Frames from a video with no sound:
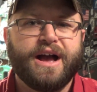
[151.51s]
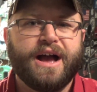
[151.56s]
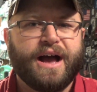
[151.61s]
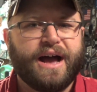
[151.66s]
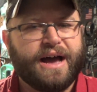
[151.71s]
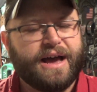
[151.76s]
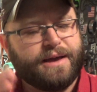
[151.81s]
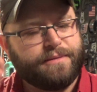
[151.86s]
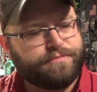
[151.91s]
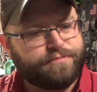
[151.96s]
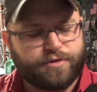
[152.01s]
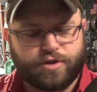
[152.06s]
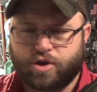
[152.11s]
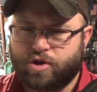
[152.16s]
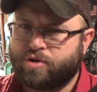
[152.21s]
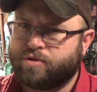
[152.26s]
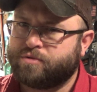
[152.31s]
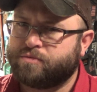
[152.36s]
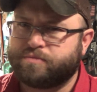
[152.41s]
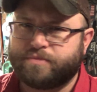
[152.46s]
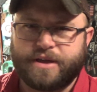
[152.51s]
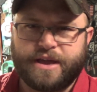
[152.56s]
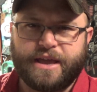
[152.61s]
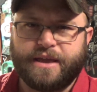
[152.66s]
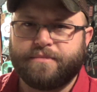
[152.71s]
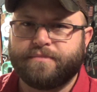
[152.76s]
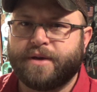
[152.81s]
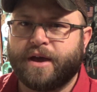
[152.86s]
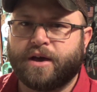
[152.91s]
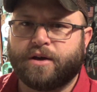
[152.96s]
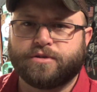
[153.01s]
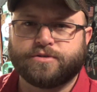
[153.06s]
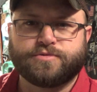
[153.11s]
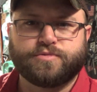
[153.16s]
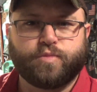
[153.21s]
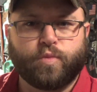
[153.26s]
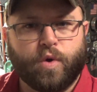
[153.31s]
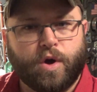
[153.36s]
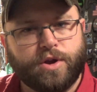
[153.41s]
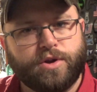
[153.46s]
I
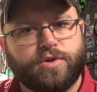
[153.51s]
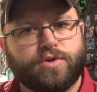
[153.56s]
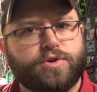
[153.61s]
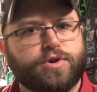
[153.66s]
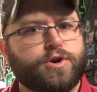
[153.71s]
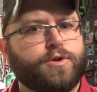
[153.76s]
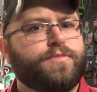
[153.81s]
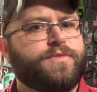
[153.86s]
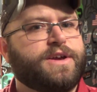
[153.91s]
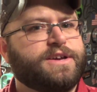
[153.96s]
emailed one group.